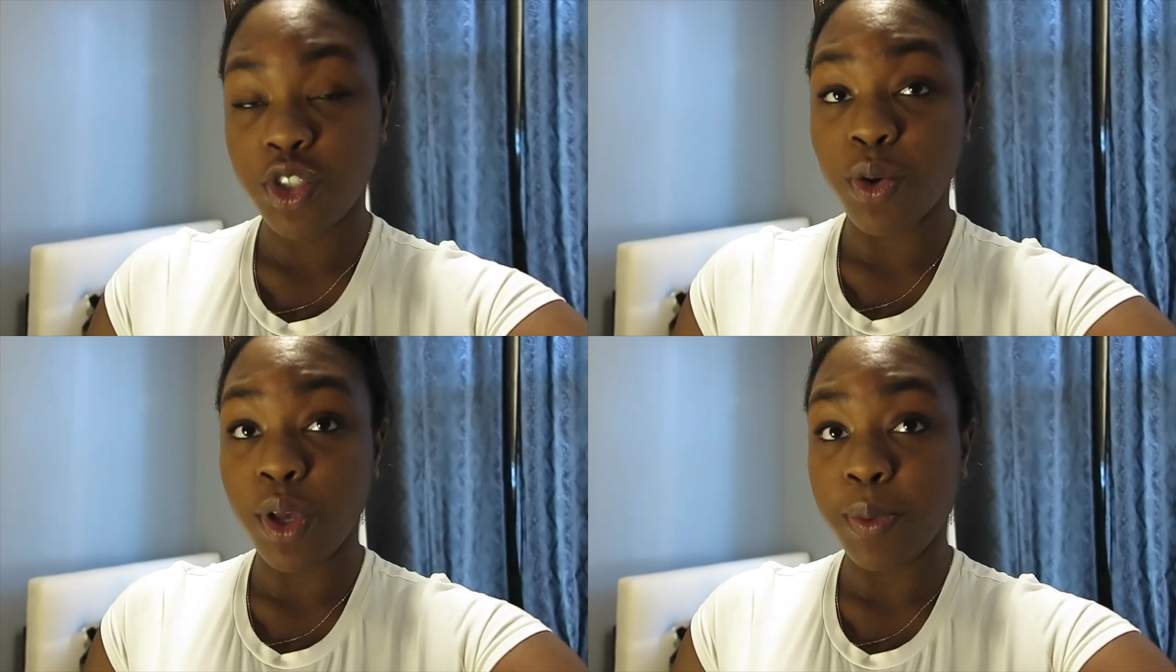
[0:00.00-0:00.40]

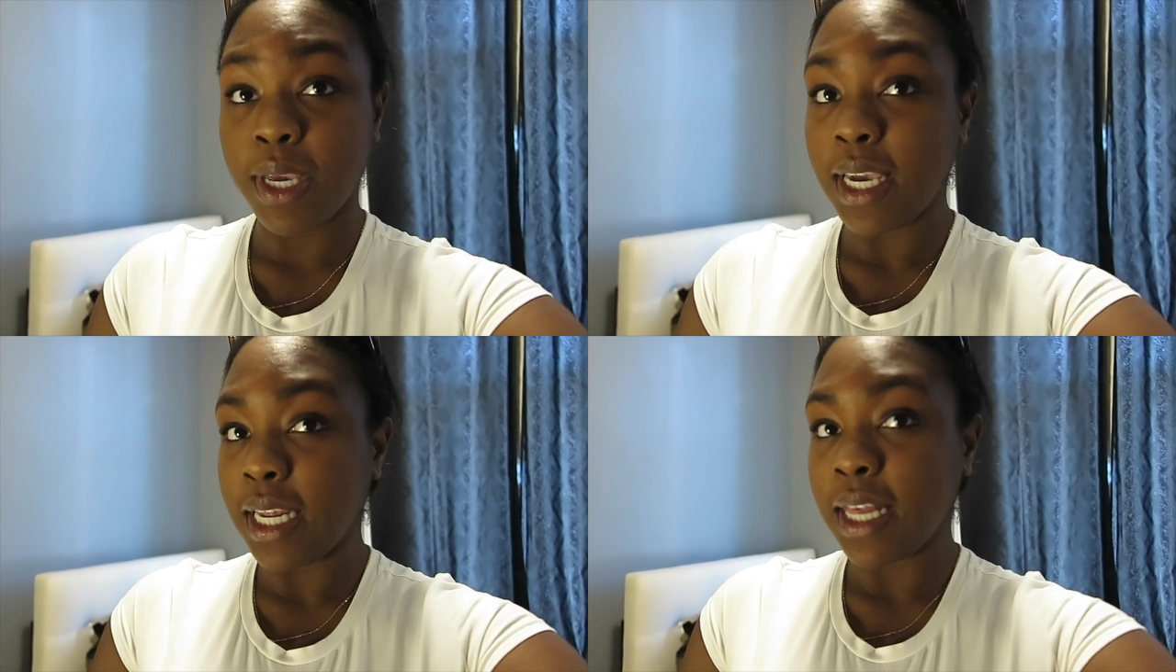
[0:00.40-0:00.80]
show their
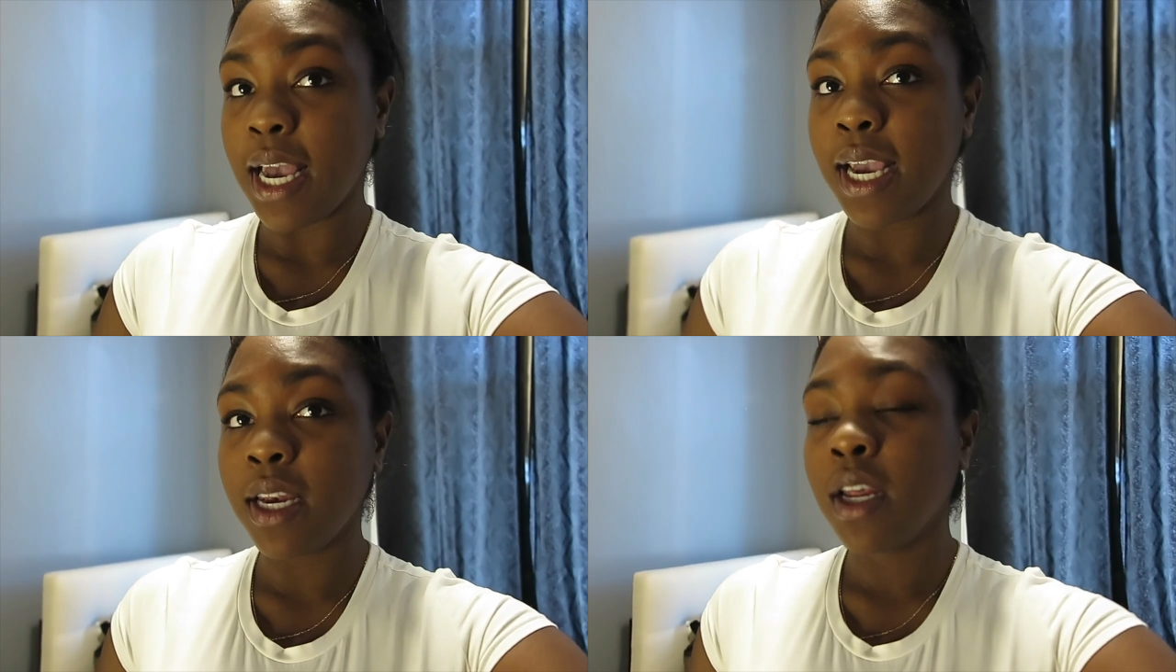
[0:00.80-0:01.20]
bikini
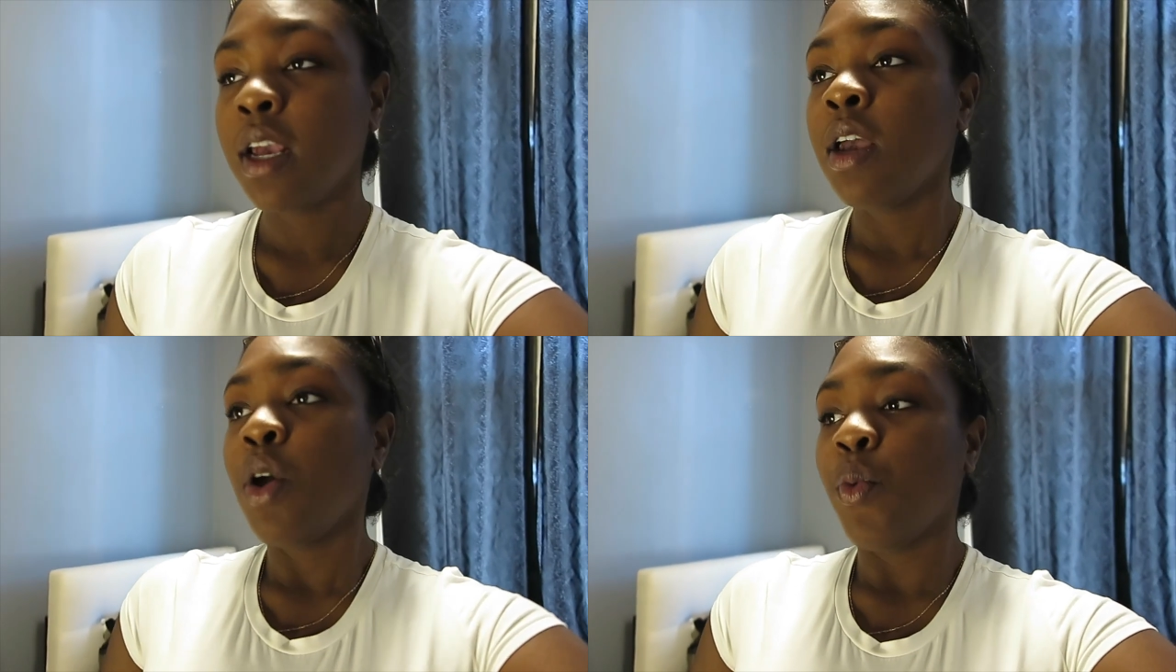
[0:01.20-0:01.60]
line
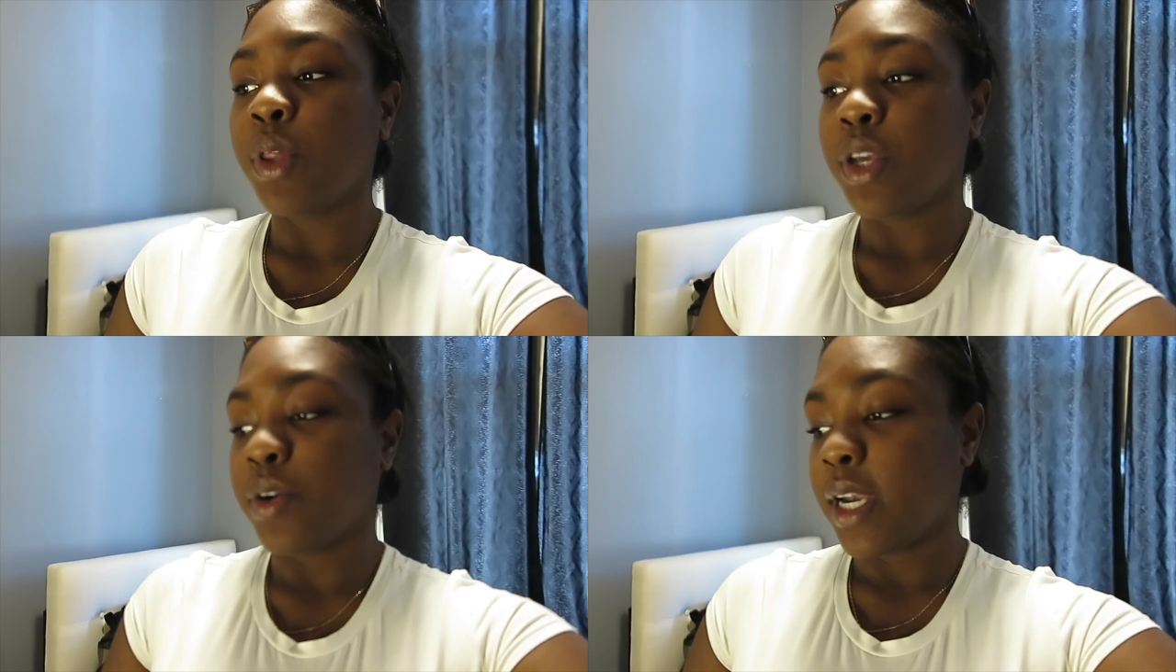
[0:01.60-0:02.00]

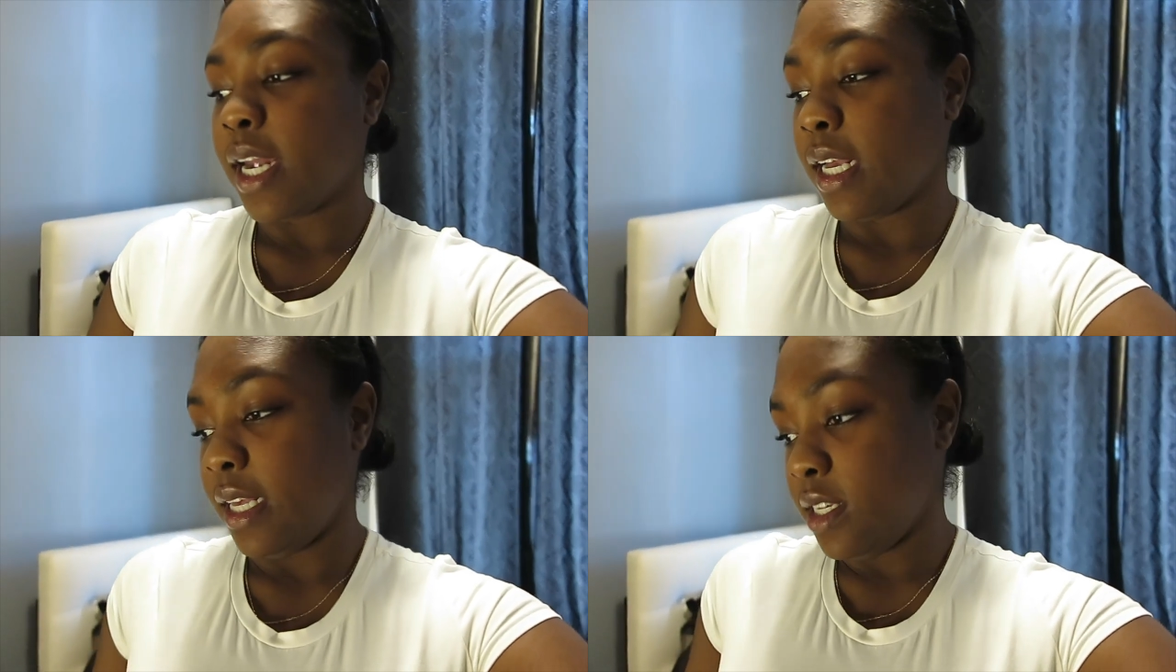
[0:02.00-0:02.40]
when they're
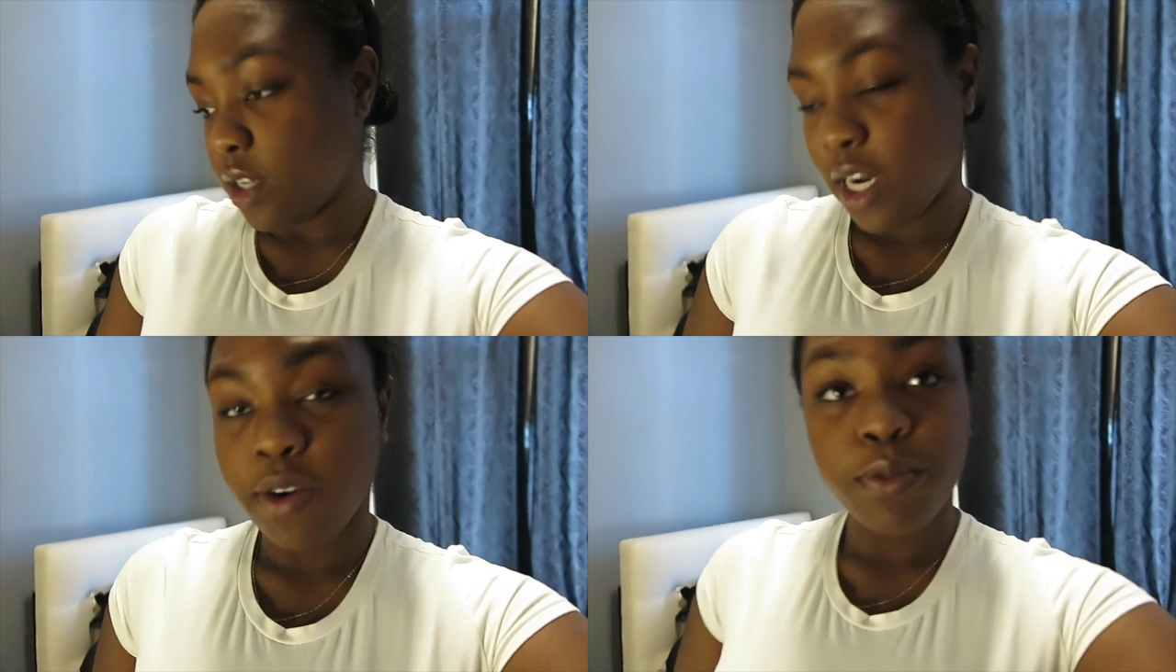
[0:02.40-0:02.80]
getting
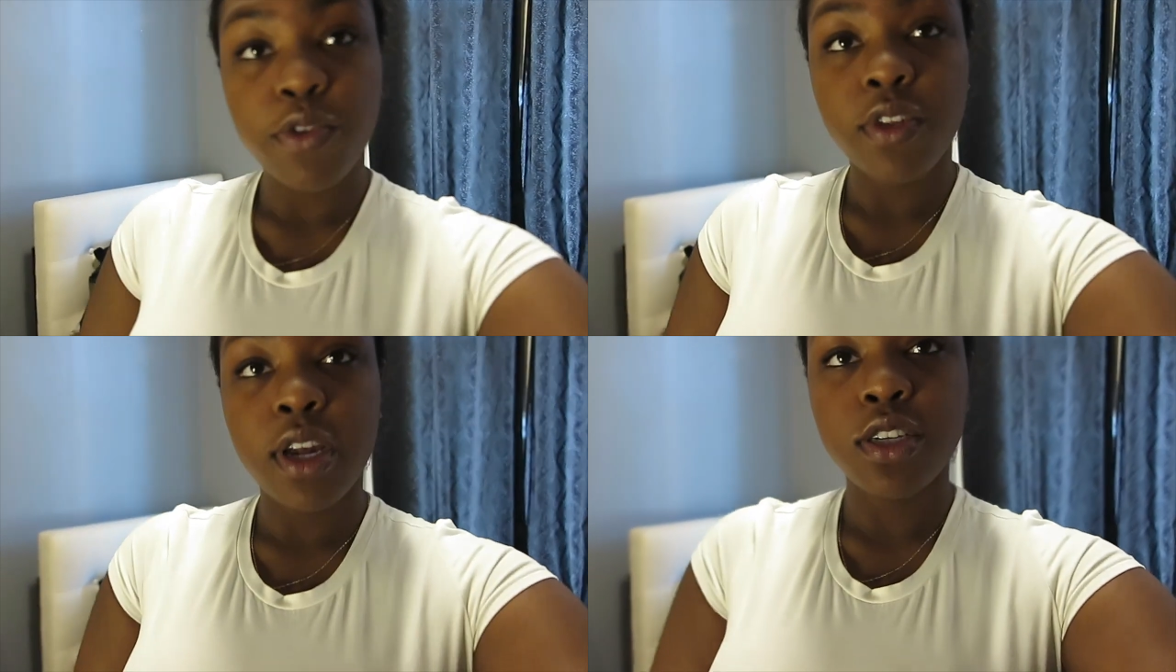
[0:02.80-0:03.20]
laser hair
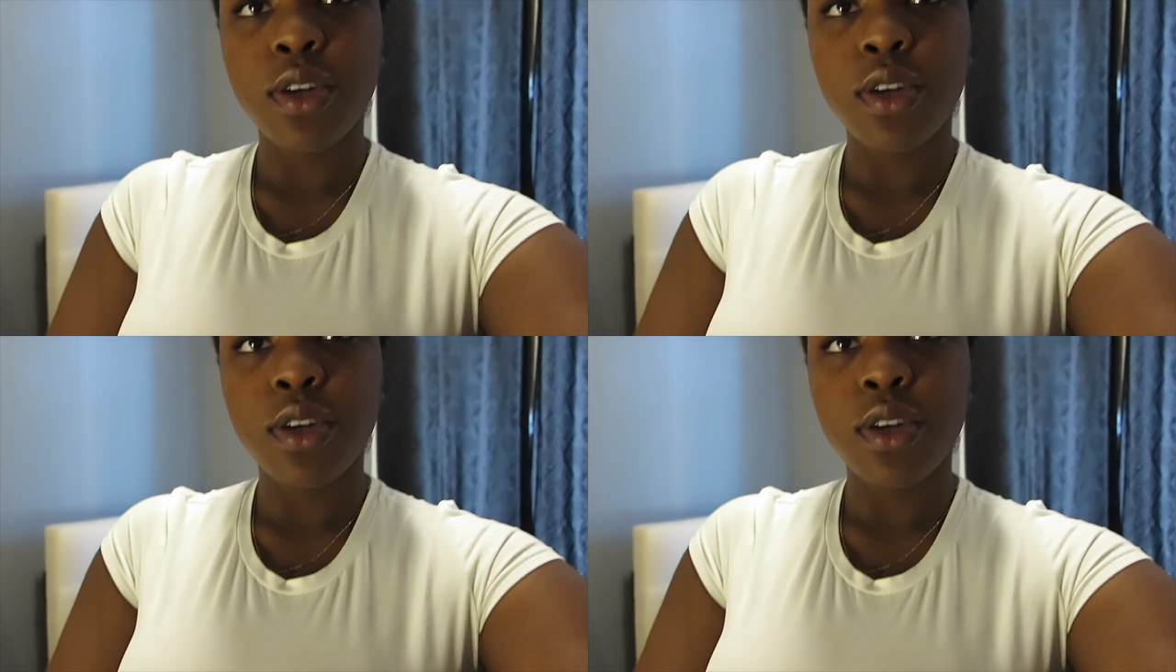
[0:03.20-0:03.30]
removal there